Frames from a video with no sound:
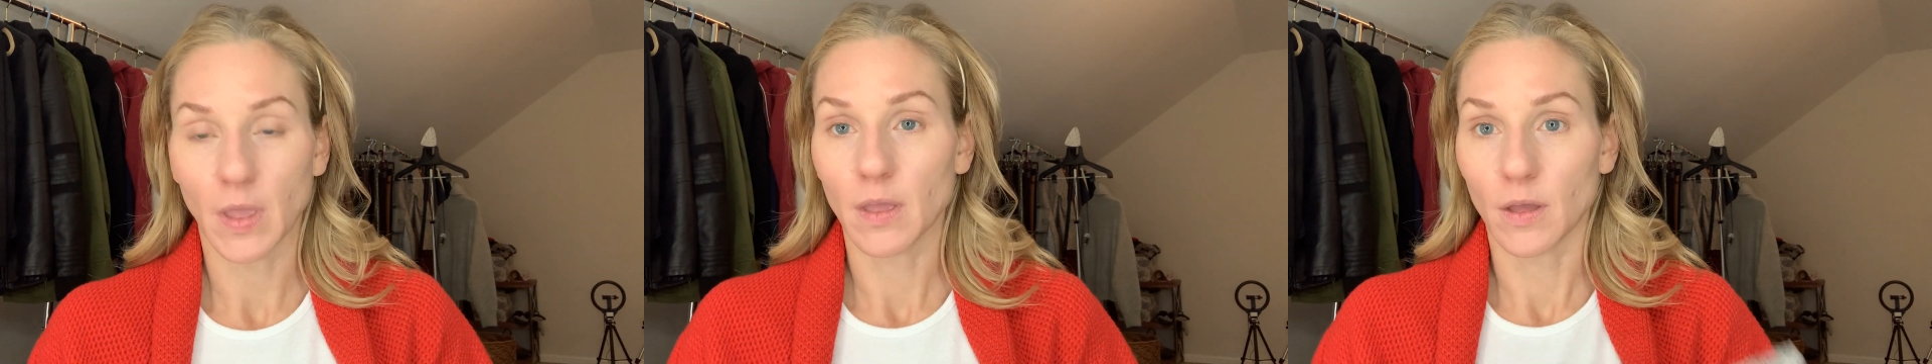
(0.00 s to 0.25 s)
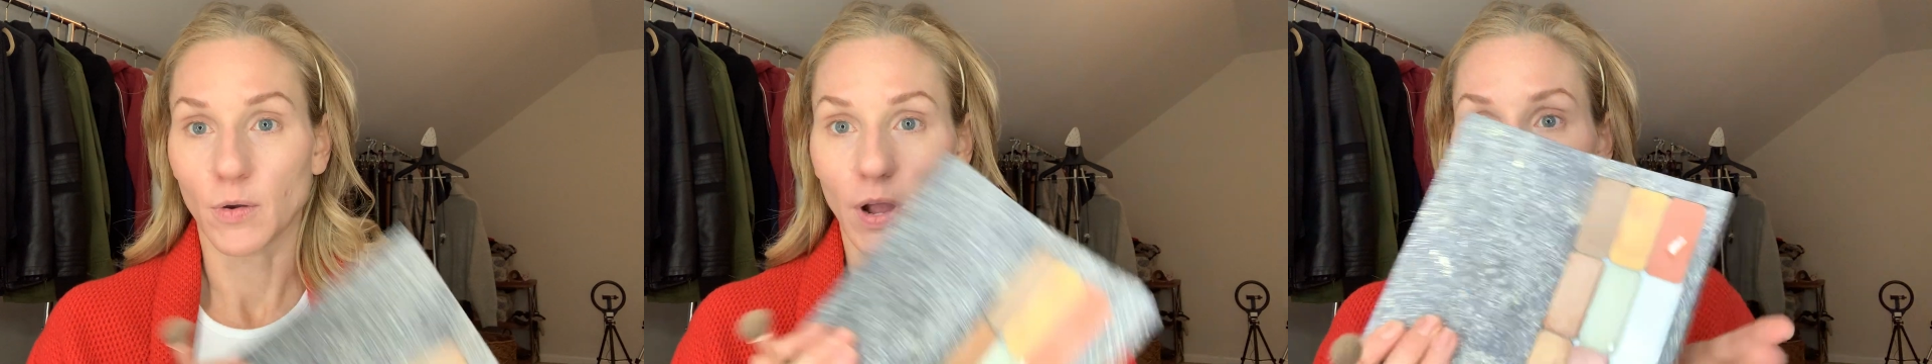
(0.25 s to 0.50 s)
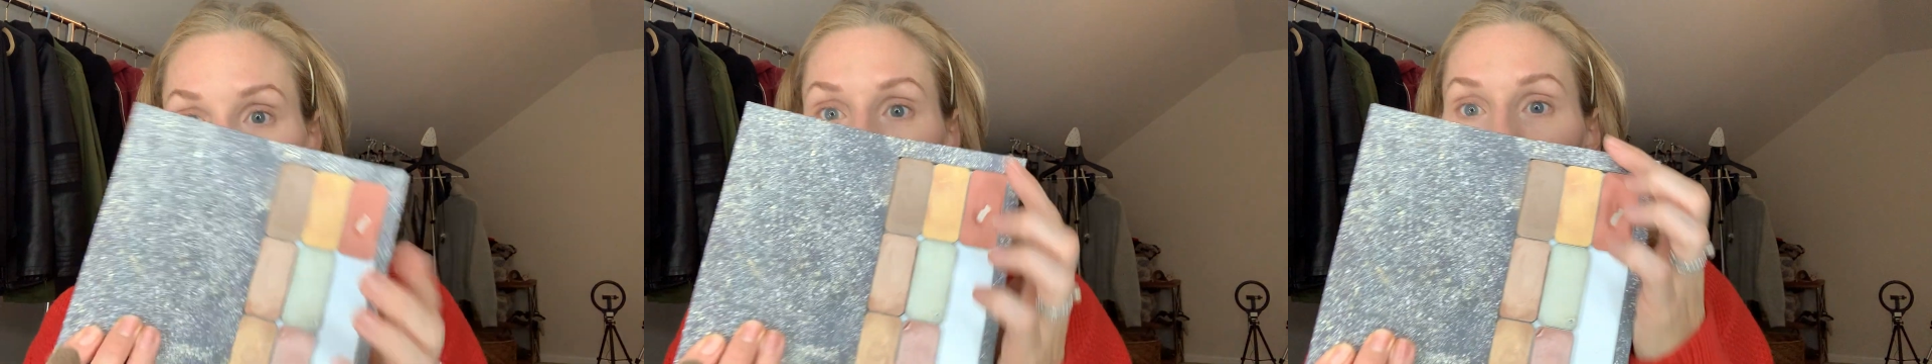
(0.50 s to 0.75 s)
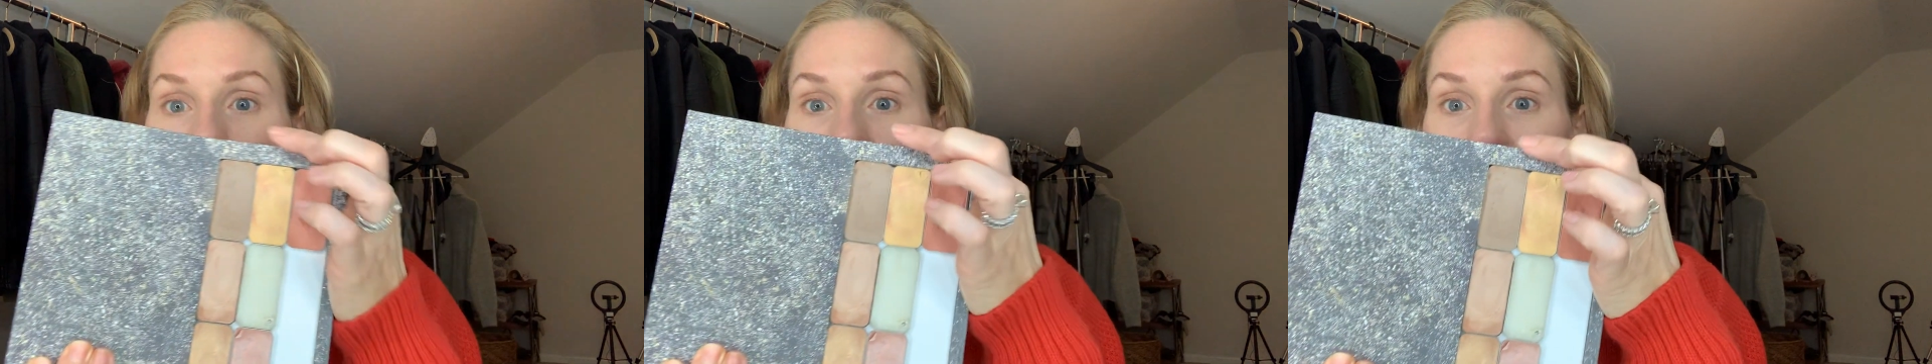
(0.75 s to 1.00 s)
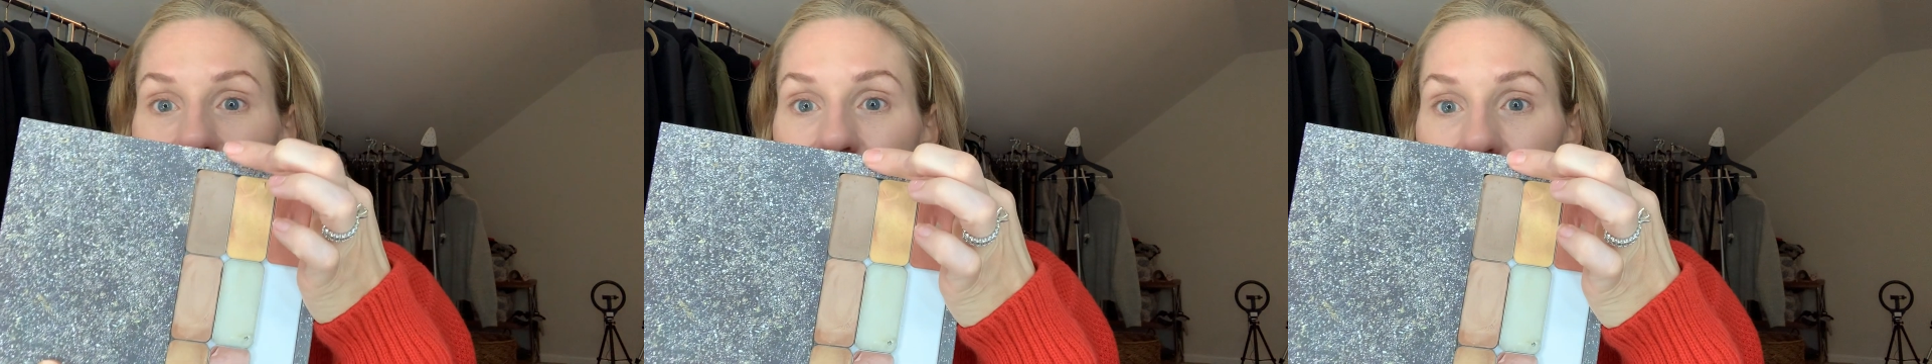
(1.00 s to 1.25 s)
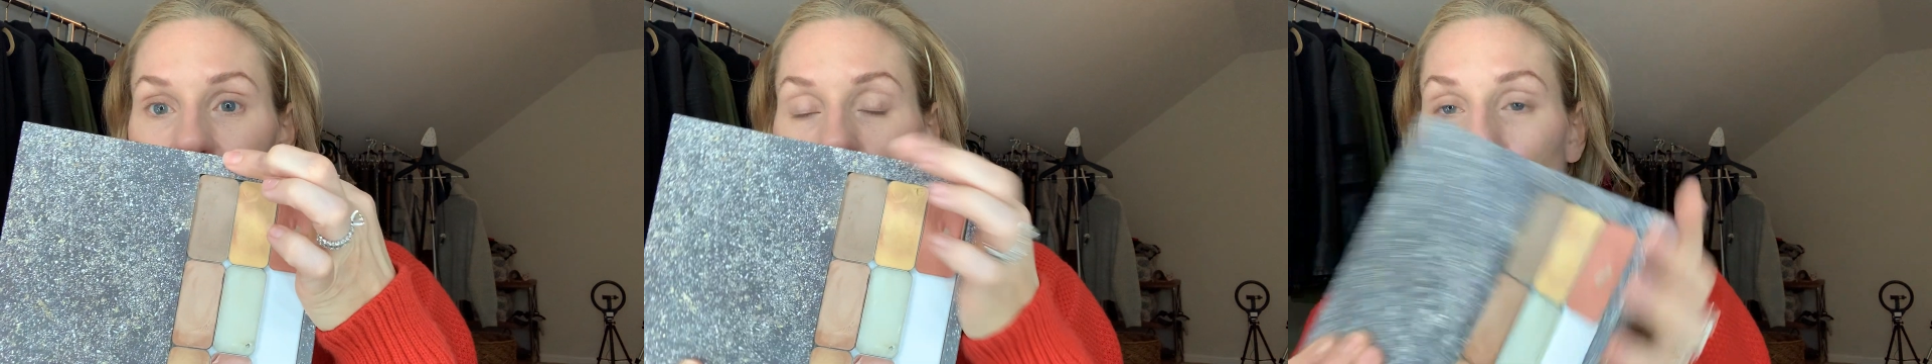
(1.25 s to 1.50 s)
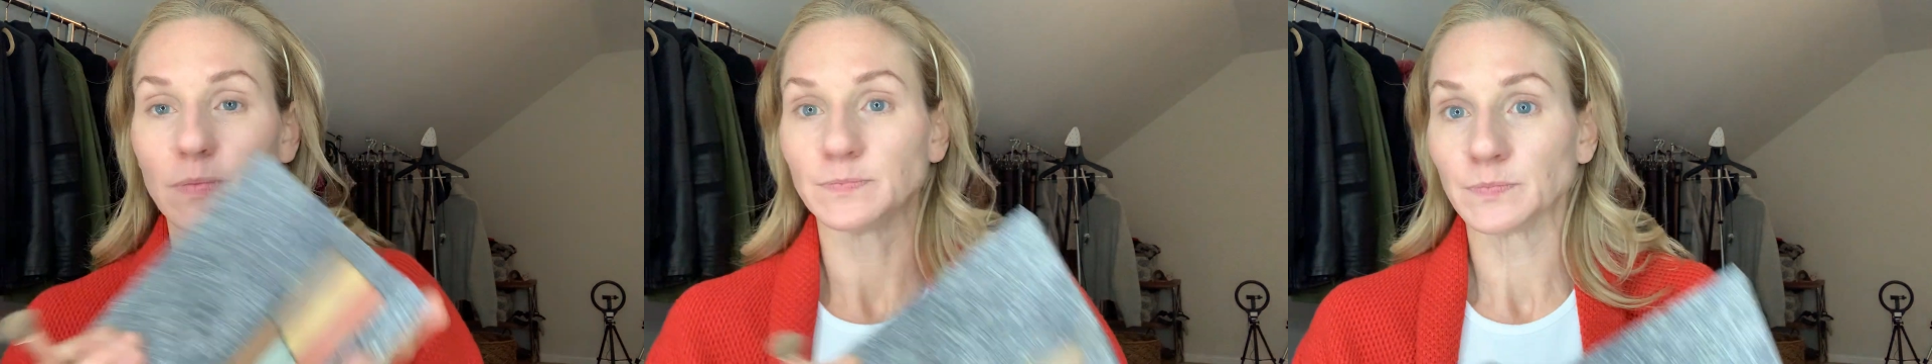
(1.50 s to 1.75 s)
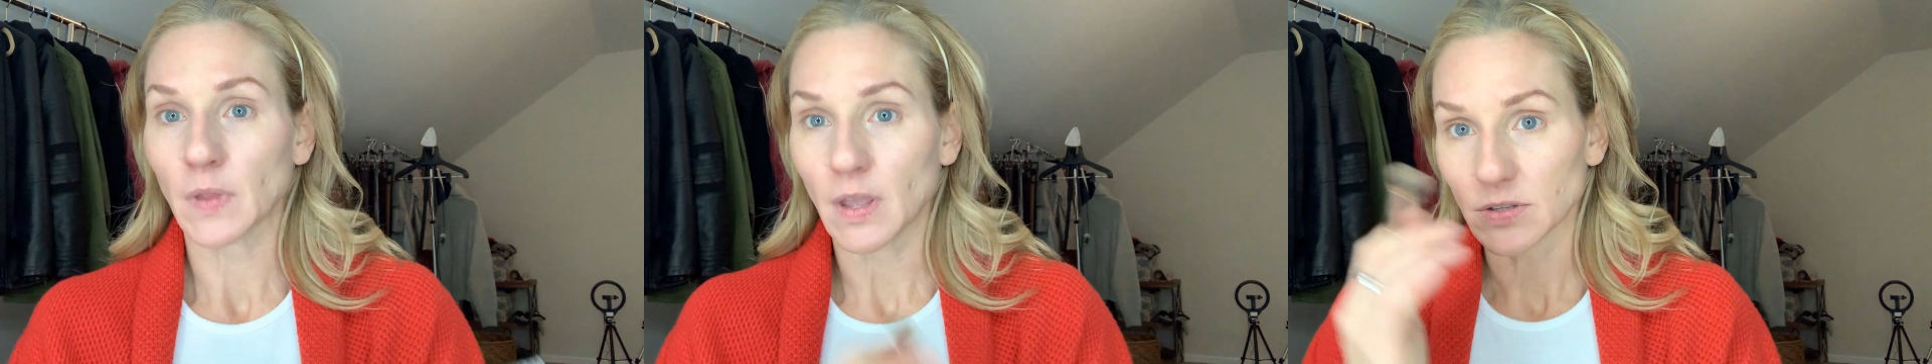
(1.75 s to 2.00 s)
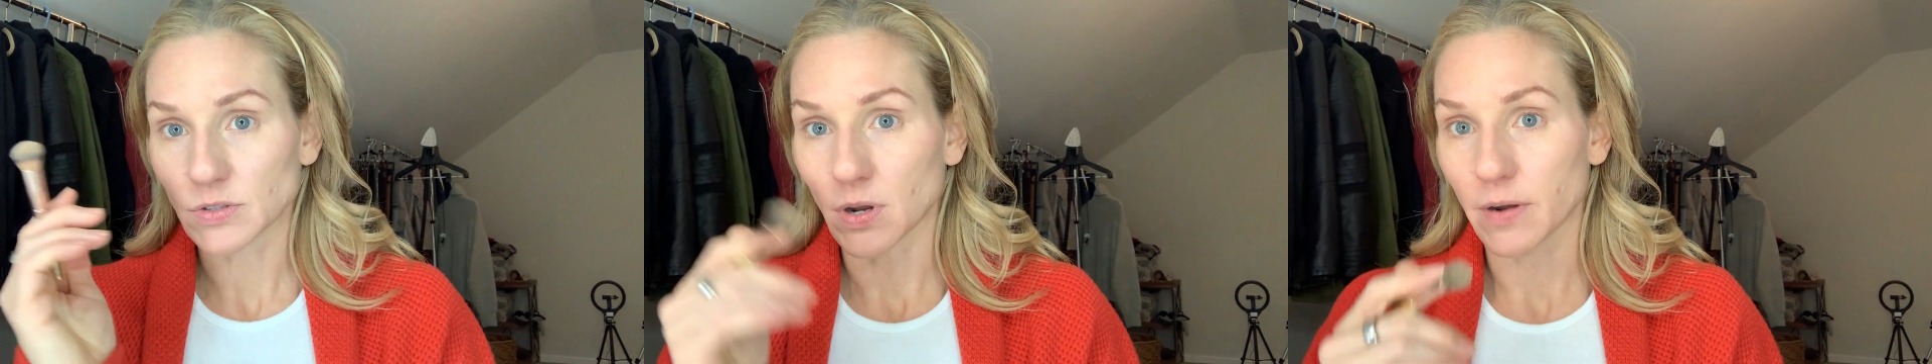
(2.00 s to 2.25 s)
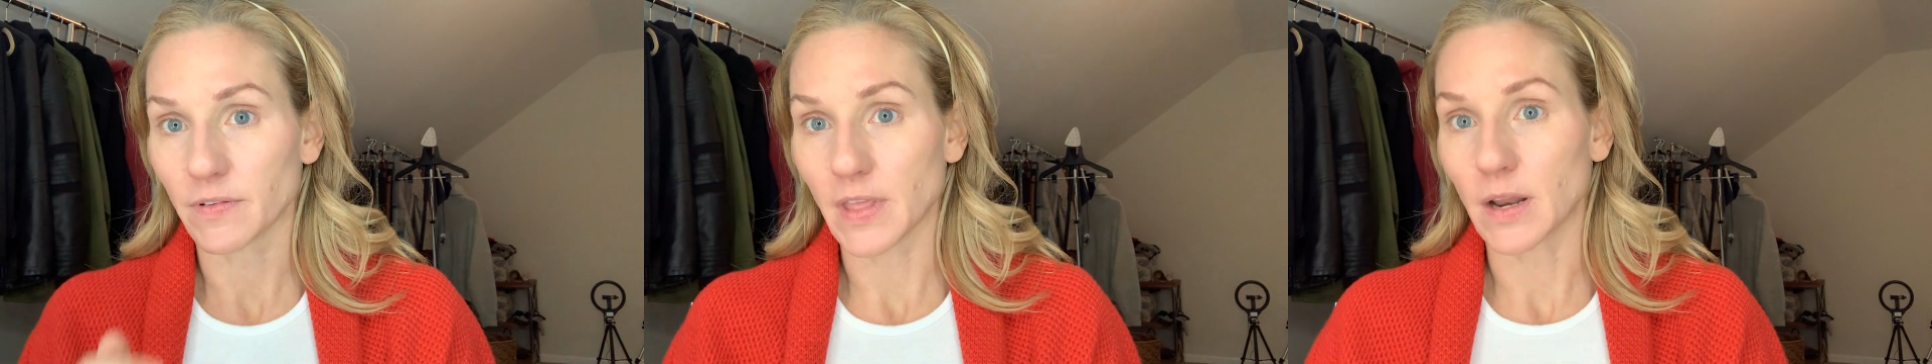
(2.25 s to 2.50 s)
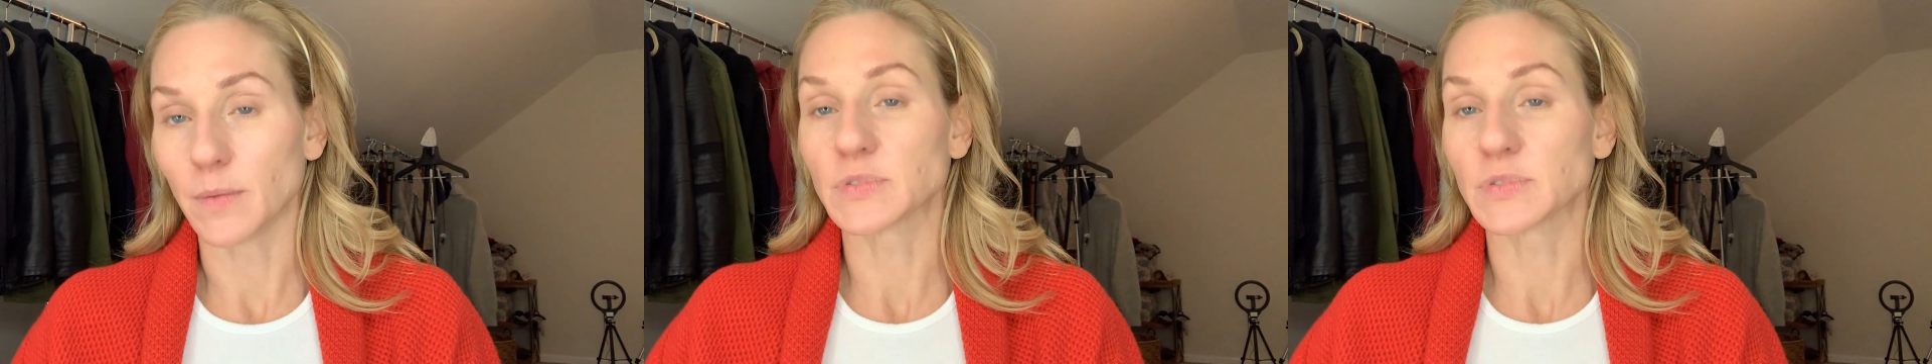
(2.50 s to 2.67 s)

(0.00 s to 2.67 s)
okay? That's Aspen. So covering that up.